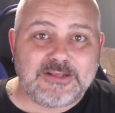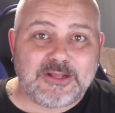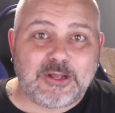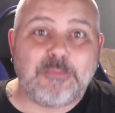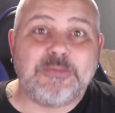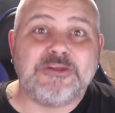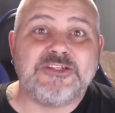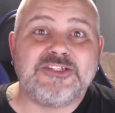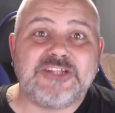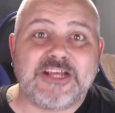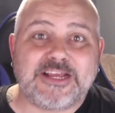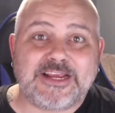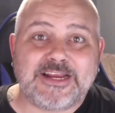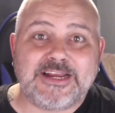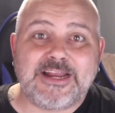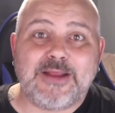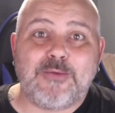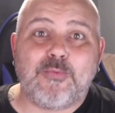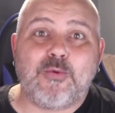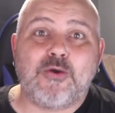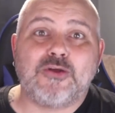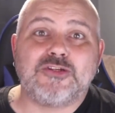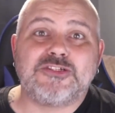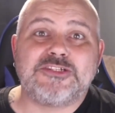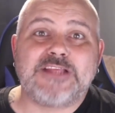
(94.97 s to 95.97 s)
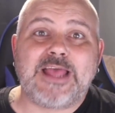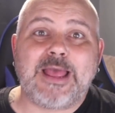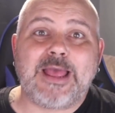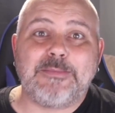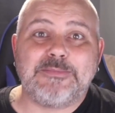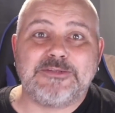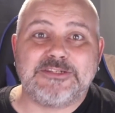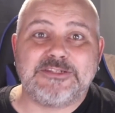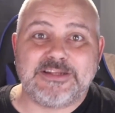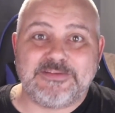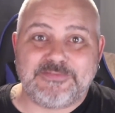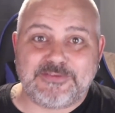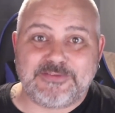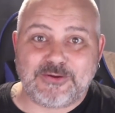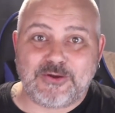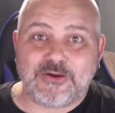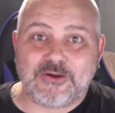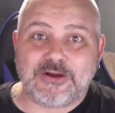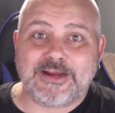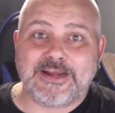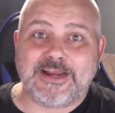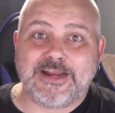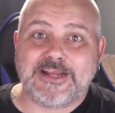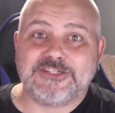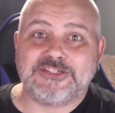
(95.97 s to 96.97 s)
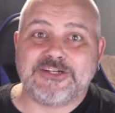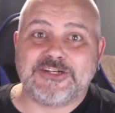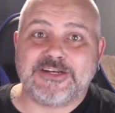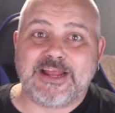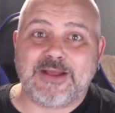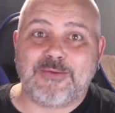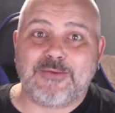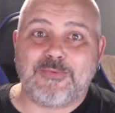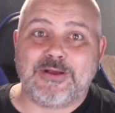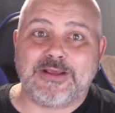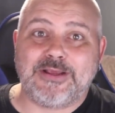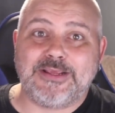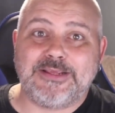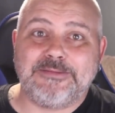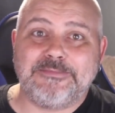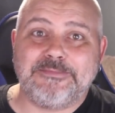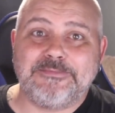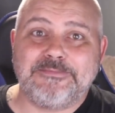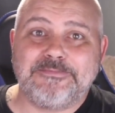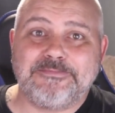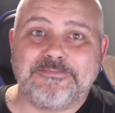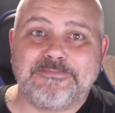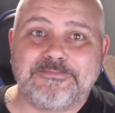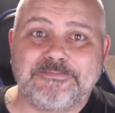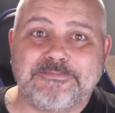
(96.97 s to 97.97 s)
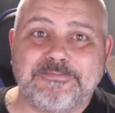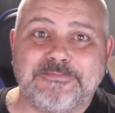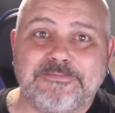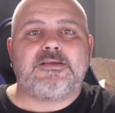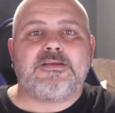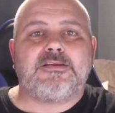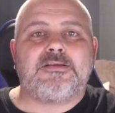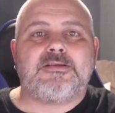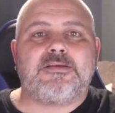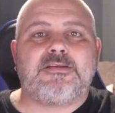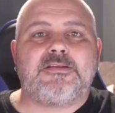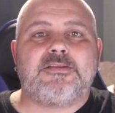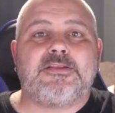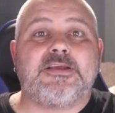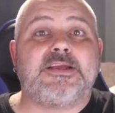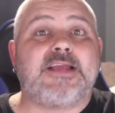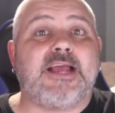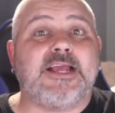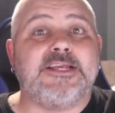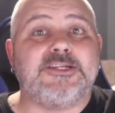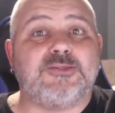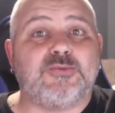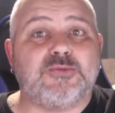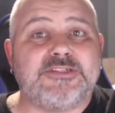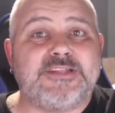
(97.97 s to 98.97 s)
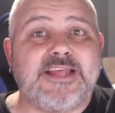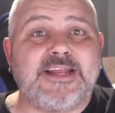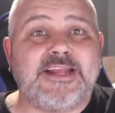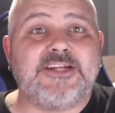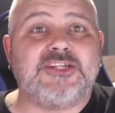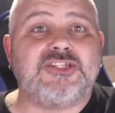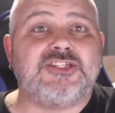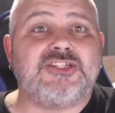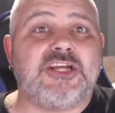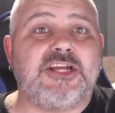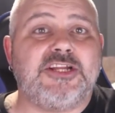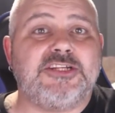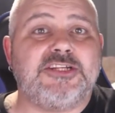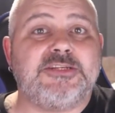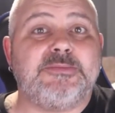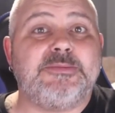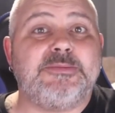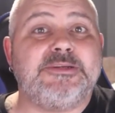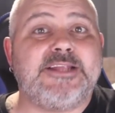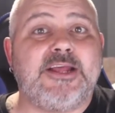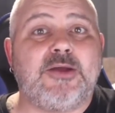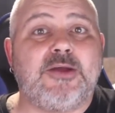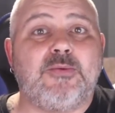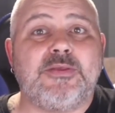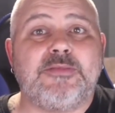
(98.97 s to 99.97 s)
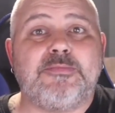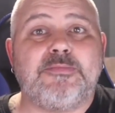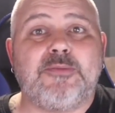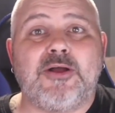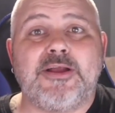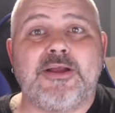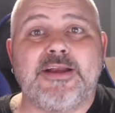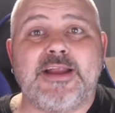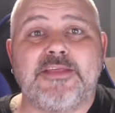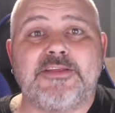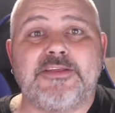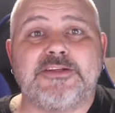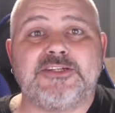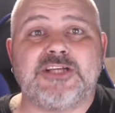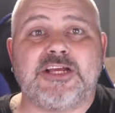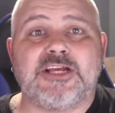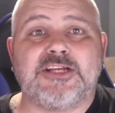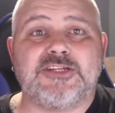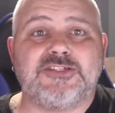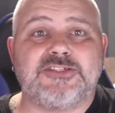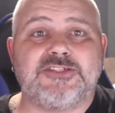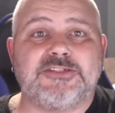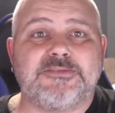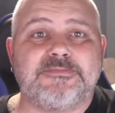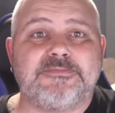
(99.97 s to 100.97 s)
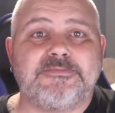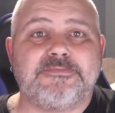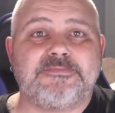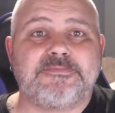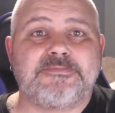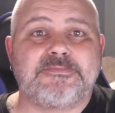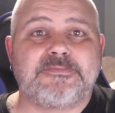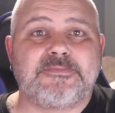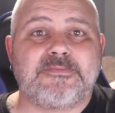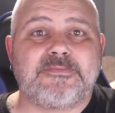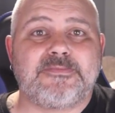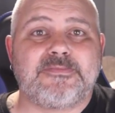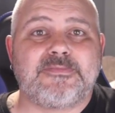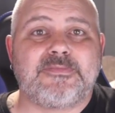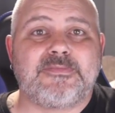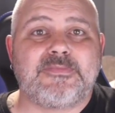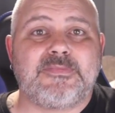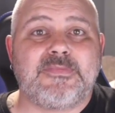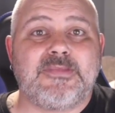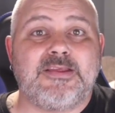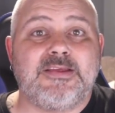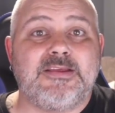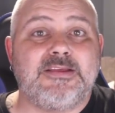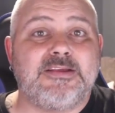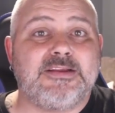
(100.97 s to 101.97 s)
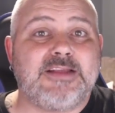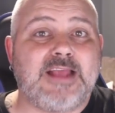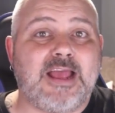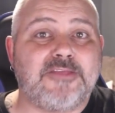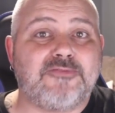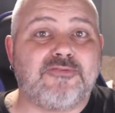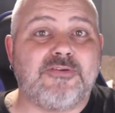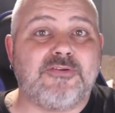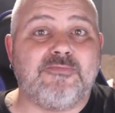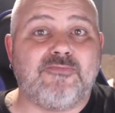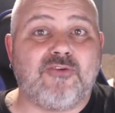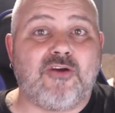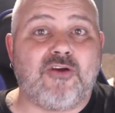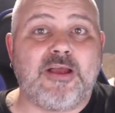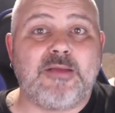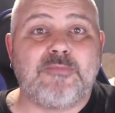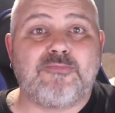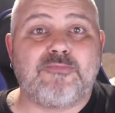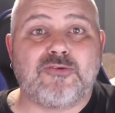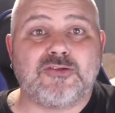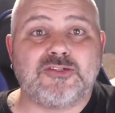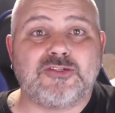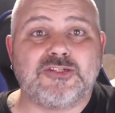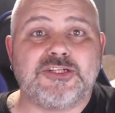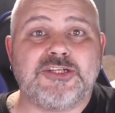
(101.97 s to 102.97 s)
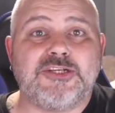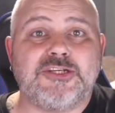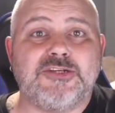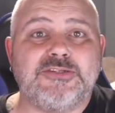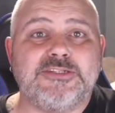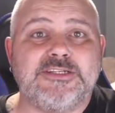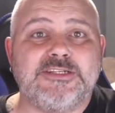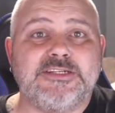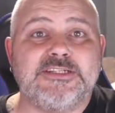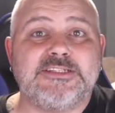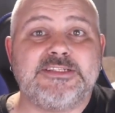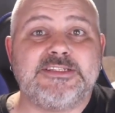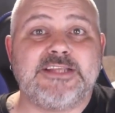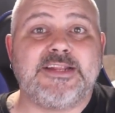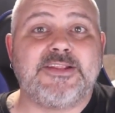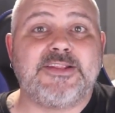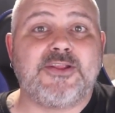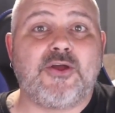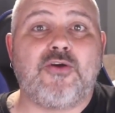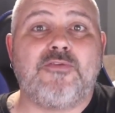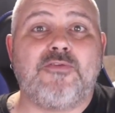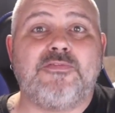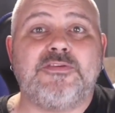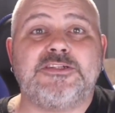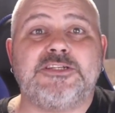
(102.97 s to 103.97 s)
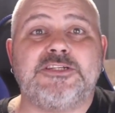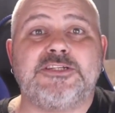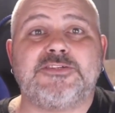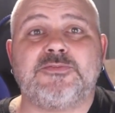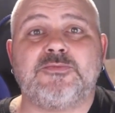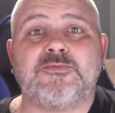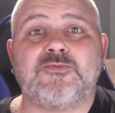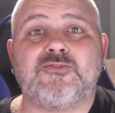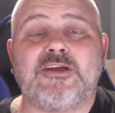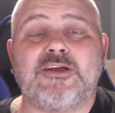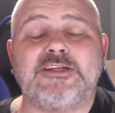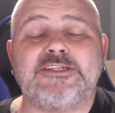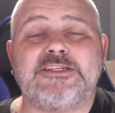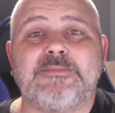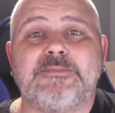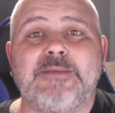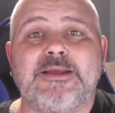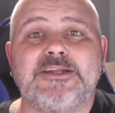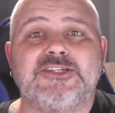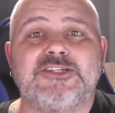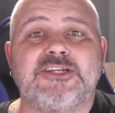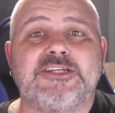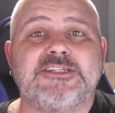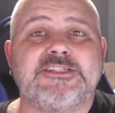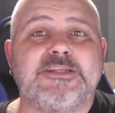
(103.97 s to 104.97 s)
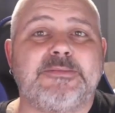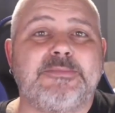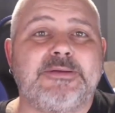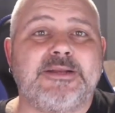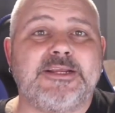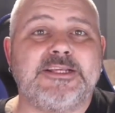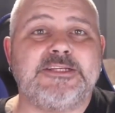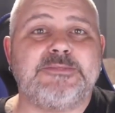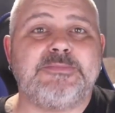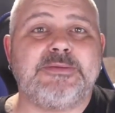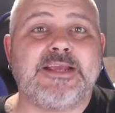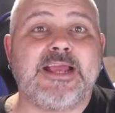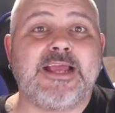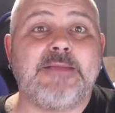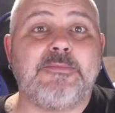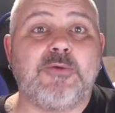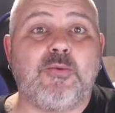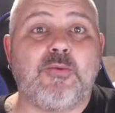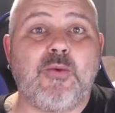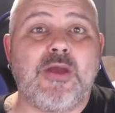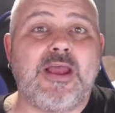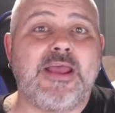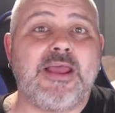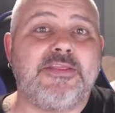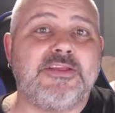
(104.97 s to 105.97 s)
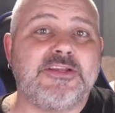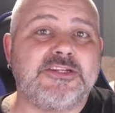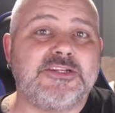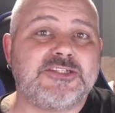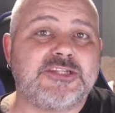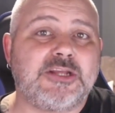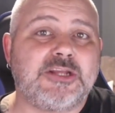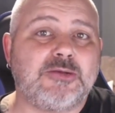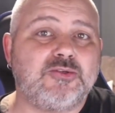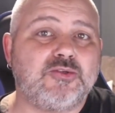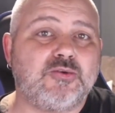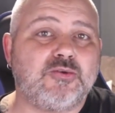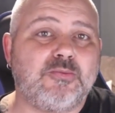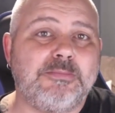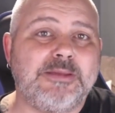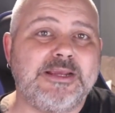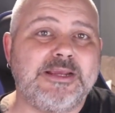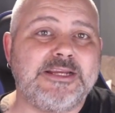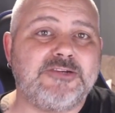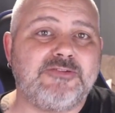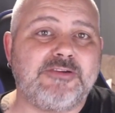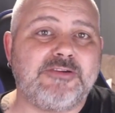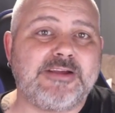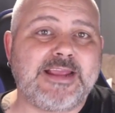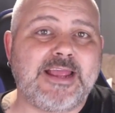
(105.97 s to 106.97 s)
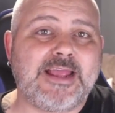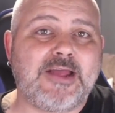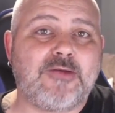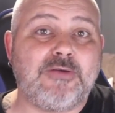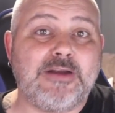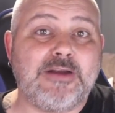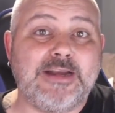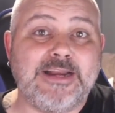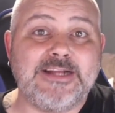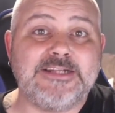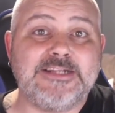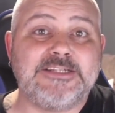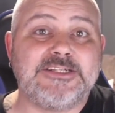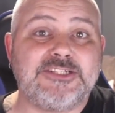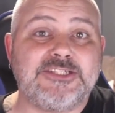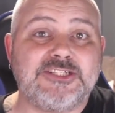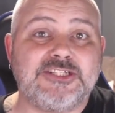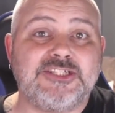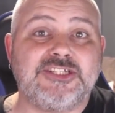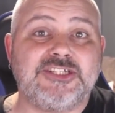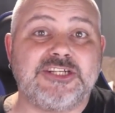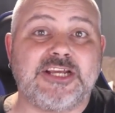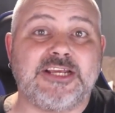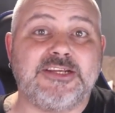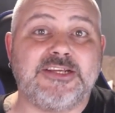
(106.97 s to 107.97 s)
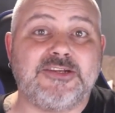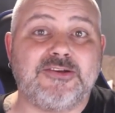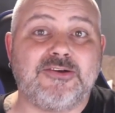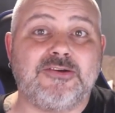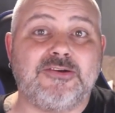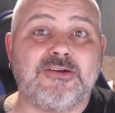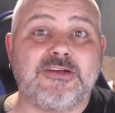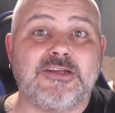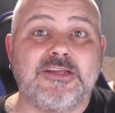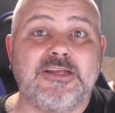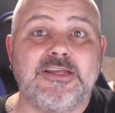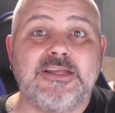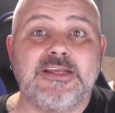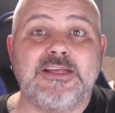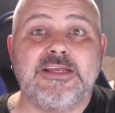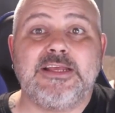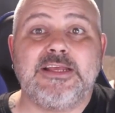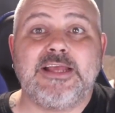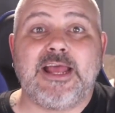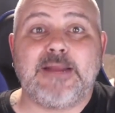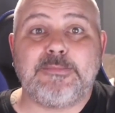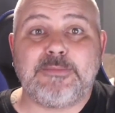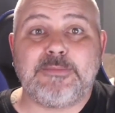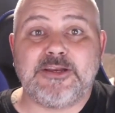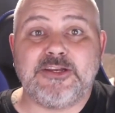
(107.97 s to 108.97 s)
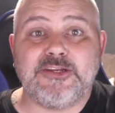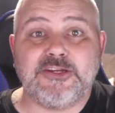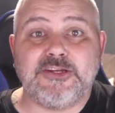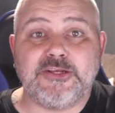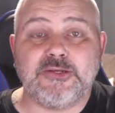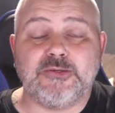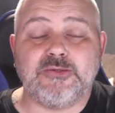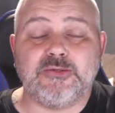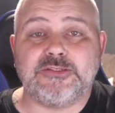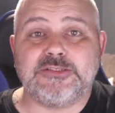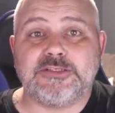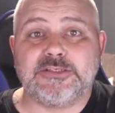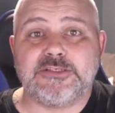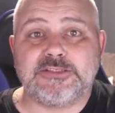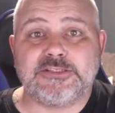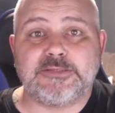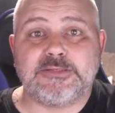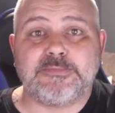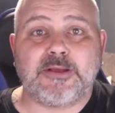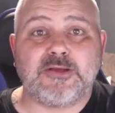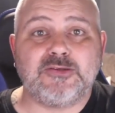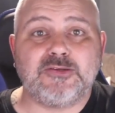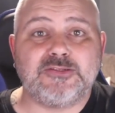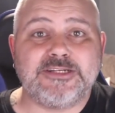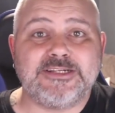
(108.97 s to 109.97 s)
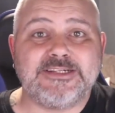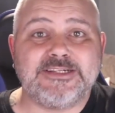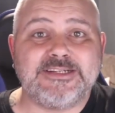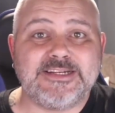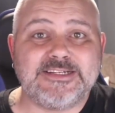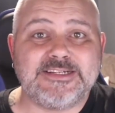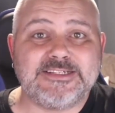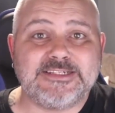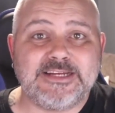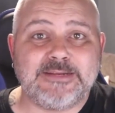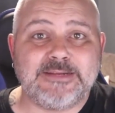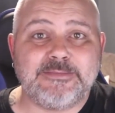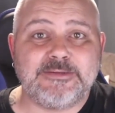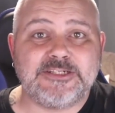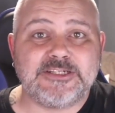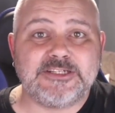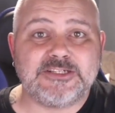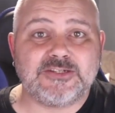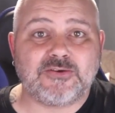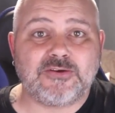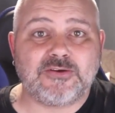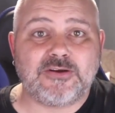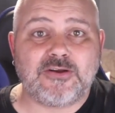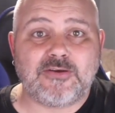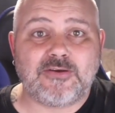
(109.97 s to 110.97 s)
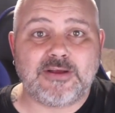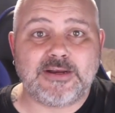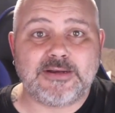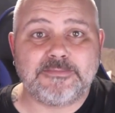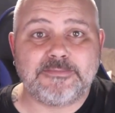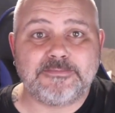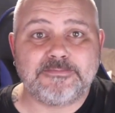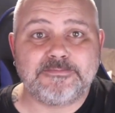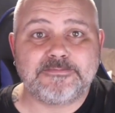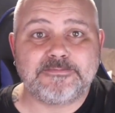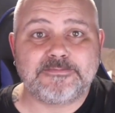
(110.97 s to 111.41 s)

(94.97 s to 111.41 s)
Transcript: I'll be checking their WhatsApp, see if they've got a connection that way. The case was then adjourned to be dealt with by another judge. Catherine Wright, prosecuting, said that officers from Greater Manchester Police became aware that a social media account linked to Jeacock had been used to post indecent images online.